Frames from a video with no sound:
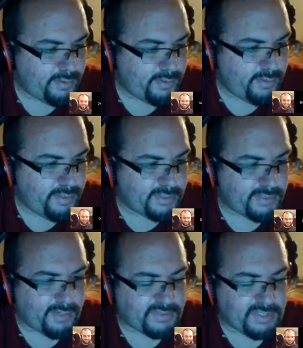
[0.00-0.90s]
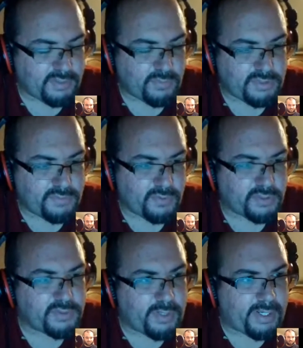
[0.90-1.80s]
this offseason was the
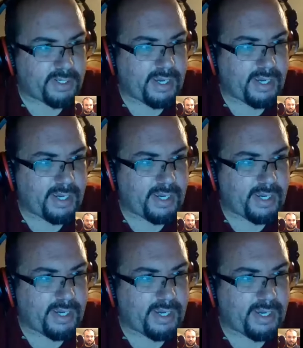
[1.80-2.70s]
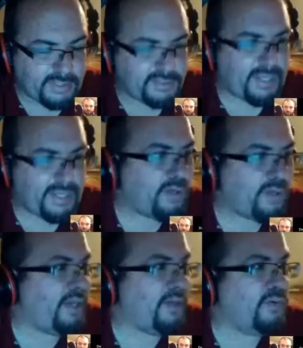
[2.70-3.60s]
first one I got into like really scouting
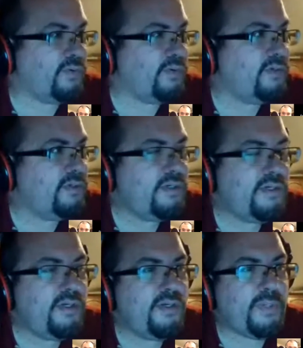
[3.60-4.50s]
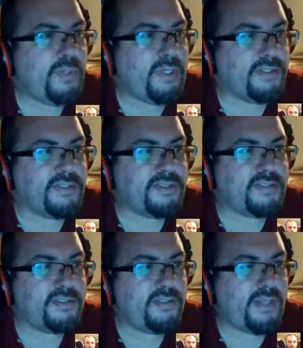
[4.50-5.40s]
my own,
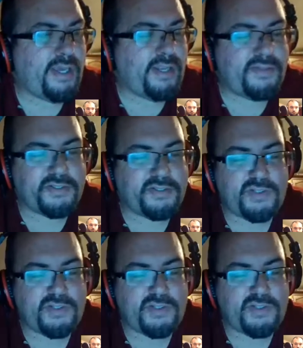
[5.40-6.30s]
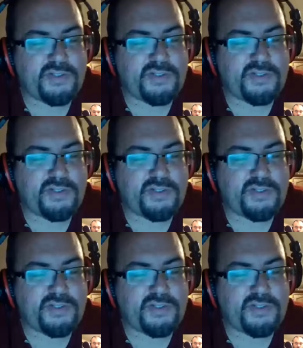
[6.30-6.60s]
because there's so much buzz at the